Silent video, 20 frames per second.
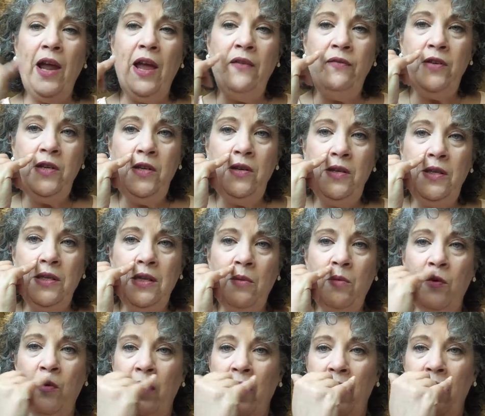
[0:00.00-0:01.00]
I have to use
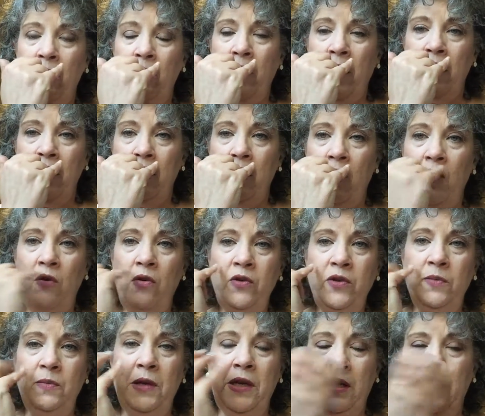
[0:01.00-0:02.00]
some around my
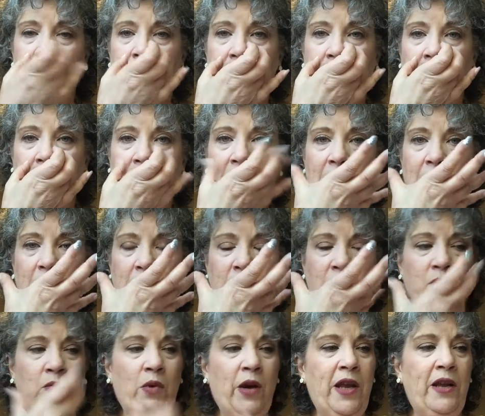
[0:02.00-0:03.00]
nose because I get
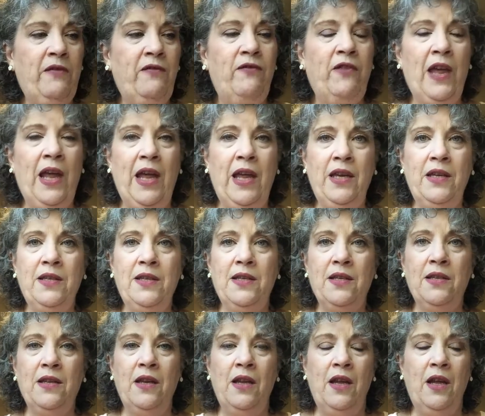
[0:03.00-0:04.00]
those red
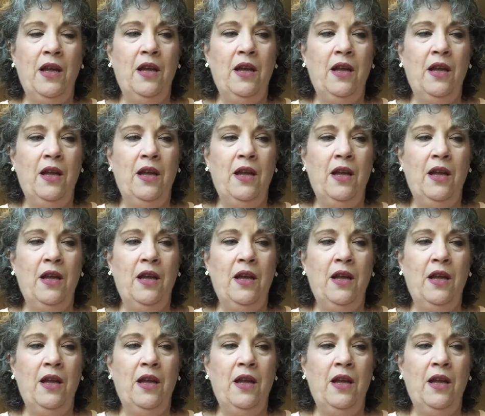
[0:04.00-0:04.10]
veins.